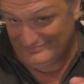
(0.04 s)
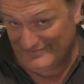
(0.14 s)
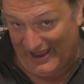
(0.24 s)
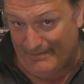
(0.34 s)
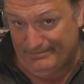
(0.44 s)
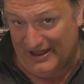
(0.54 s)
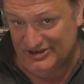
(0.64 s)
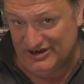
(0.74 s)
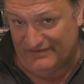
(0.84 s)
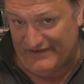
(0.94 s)
Cate
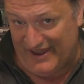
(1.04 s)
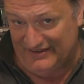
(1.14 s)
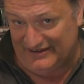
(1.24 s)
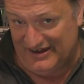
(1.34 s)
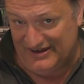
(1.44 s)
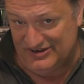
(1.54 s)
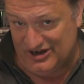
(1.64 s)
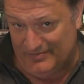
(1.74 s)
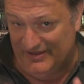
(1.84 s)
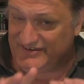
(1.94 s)
Blanchett fans, ladies and
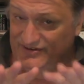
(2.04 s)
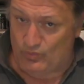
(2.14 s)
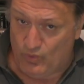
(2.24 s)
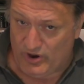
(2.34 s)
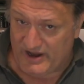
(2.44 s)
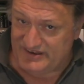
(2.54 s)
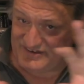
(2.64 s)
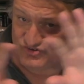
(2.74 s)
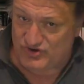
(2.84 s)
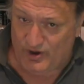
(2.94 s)
gentlemen, this is a warning. This is
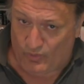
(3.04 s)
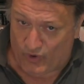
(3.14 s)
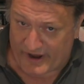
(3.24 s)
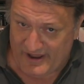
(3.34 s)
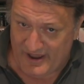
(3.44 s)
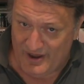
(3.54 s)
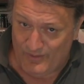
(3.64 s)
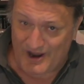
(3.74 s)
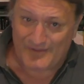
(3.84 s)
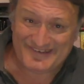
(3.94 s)
a trigger warning.
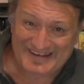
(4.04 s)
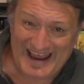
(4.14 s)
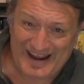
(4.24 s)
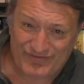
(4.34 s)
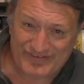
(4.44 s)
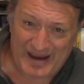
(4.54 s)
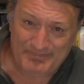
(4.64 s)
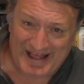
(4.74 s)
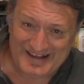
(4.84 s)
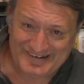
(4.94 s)
We're going to be slagging off Cate
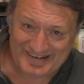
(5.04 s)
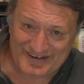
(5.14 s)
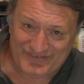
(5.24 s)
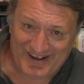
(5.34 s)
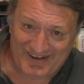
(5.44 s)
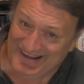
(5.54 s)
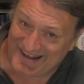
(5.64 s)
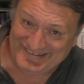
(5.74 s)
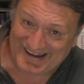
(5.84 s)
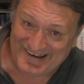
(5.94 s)
Blanchett in this video.
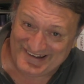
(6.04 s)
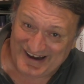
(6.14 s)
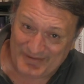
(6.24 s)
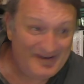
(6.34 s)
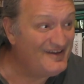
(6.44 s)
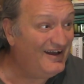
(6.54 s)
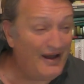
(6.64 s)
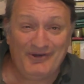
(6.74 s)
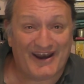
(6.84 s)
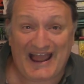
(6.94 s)
Yes, ladies and gentlemen,
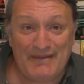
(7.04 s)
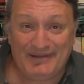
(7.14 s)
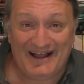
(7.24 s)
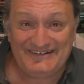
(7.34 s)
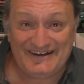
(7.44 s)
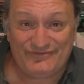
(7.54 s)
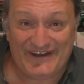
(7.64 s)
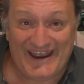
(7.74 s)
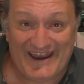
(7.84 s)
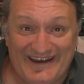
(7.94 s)
I'm not a Cate Blanchett
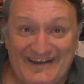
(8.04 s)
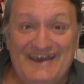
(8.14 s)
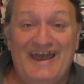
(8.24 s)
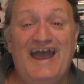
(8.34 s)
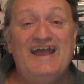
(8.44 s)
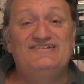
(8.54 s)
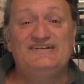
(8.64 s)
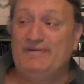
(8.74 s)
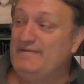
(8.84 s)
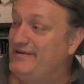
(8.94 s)
fan. And
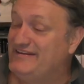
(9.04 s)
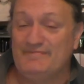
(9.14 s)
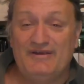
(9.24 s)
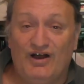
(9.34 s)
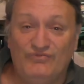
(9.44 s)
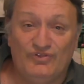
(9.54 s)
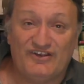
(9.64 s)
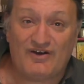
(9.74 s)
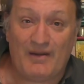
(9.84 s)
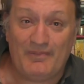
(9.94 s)
she's been pissing me off all
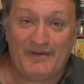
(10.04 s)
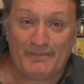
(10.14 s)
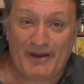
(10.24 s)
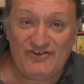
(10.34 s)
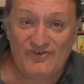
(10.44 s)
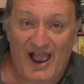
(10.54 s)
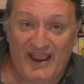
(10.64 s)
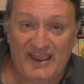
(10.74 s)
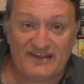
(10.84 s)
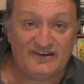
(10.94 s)
this crap about the
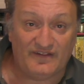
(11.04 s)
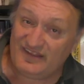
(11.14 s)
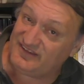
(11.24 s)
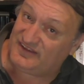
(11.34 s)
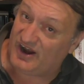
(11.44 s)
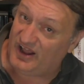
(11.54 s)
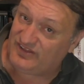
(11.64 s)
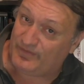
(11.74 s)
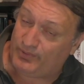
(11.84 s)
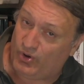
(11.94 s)
patriarchy. So that's
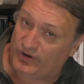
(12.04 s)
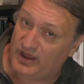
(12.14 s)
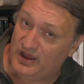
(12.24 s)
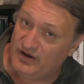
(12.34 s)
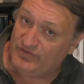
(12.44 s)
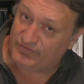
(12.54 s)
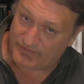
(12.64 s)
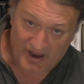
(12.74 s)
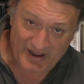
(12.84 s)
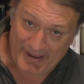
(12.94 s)
tonight's report from
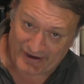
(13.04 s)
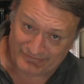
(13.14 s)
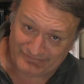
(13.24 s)
Tiger Mountain.